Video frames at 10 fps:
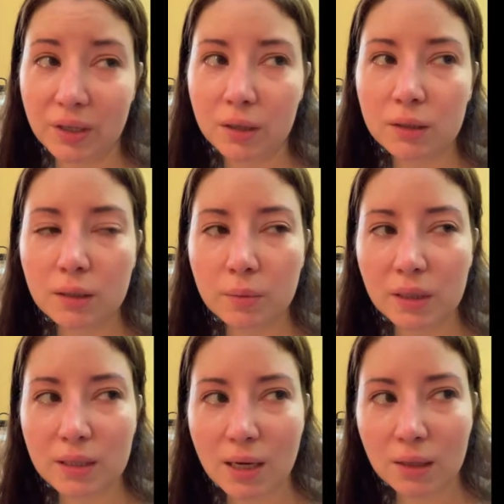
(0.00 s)
guilty
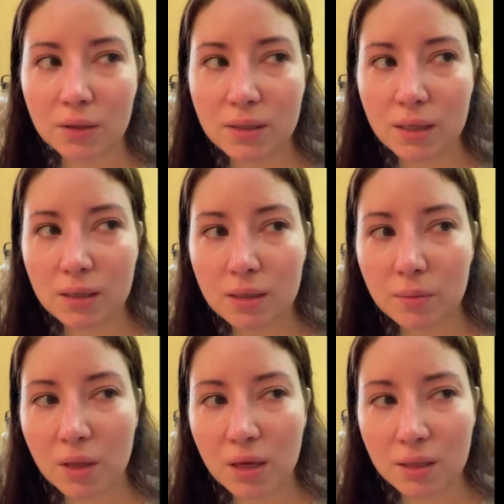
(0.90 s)
because I had to say some
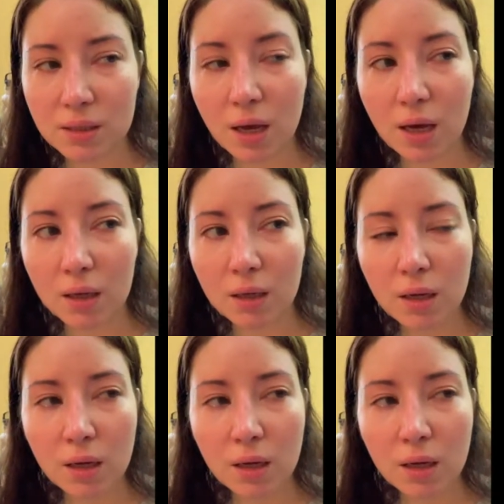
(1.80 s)
things that